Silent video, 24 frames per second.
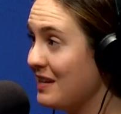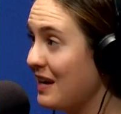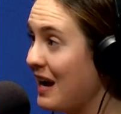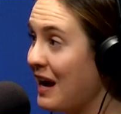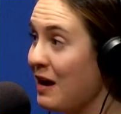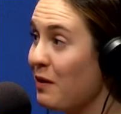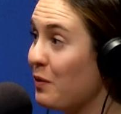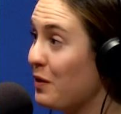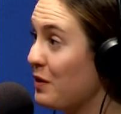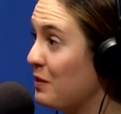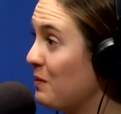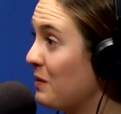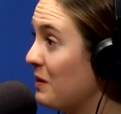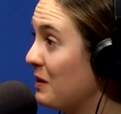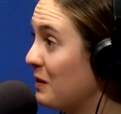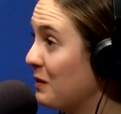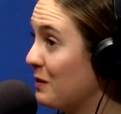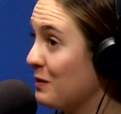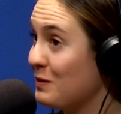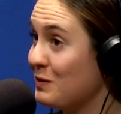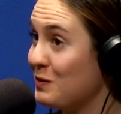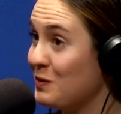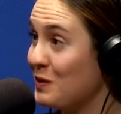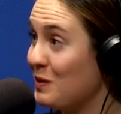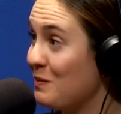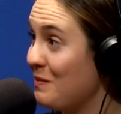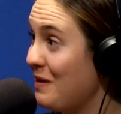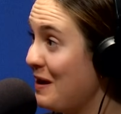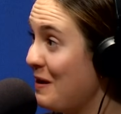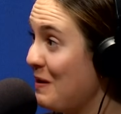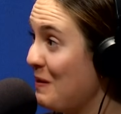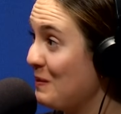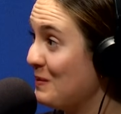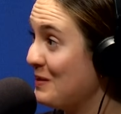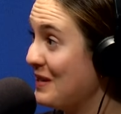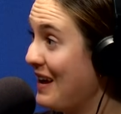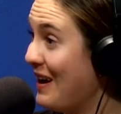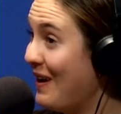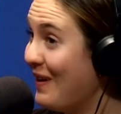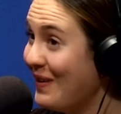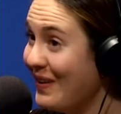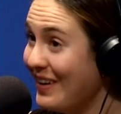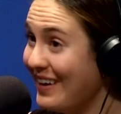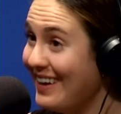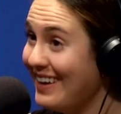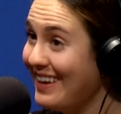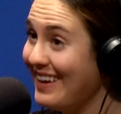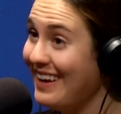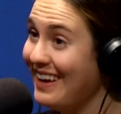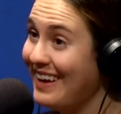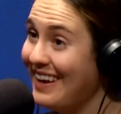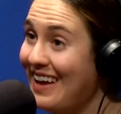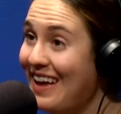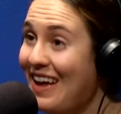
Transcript: I wouldn't want to go to school in my hometown.